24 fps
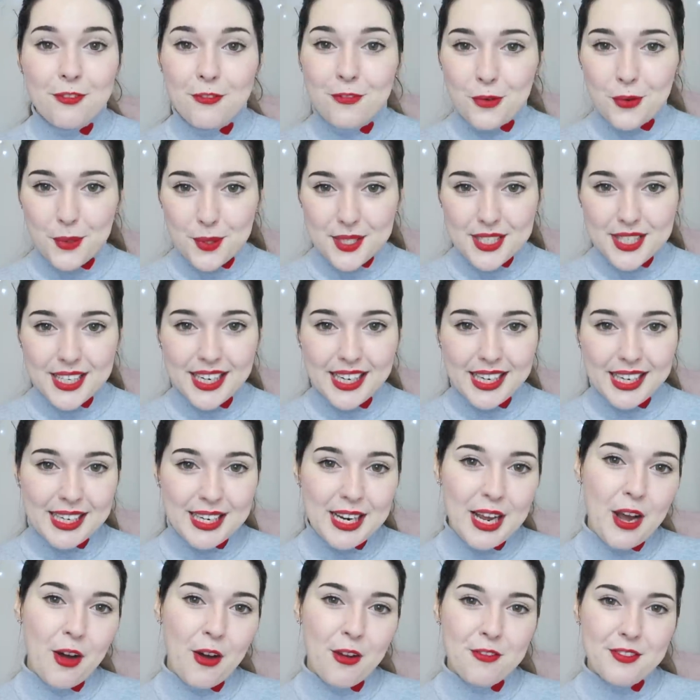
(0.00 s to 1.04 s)

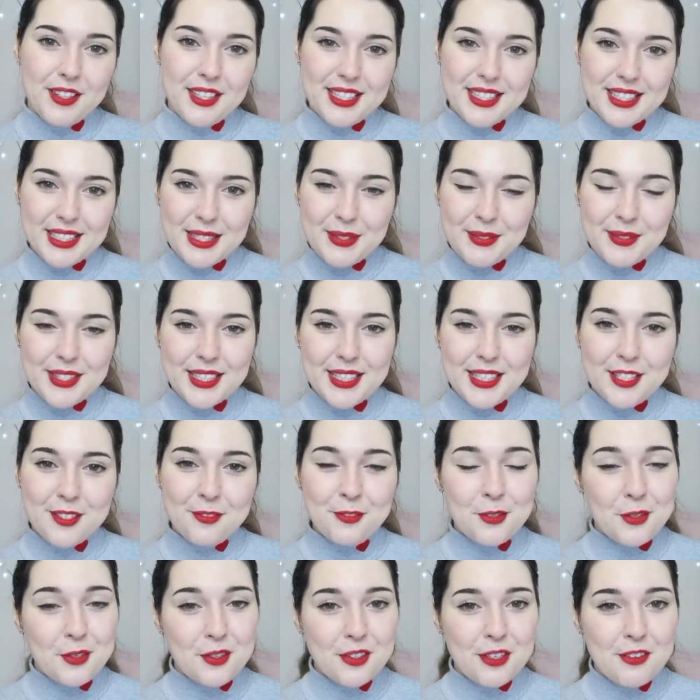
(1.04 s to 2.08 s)
14 of these lip tints
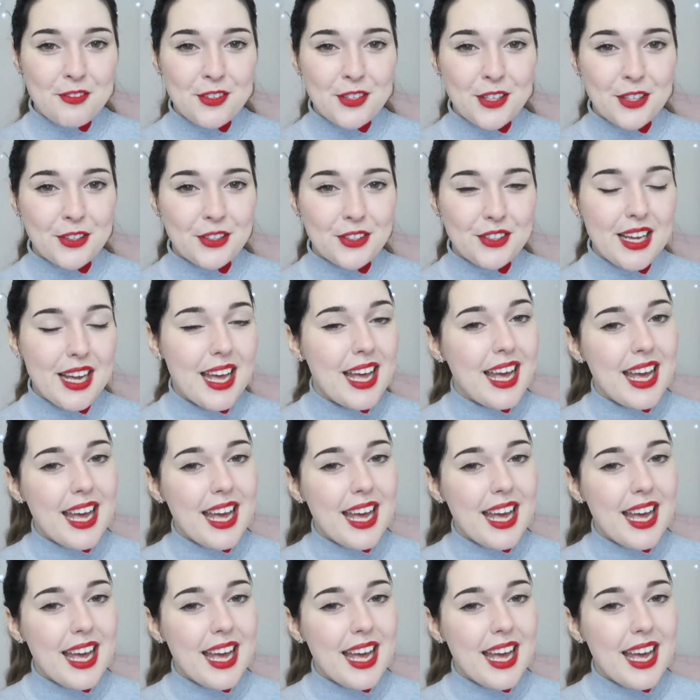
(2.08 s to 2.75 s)
for review.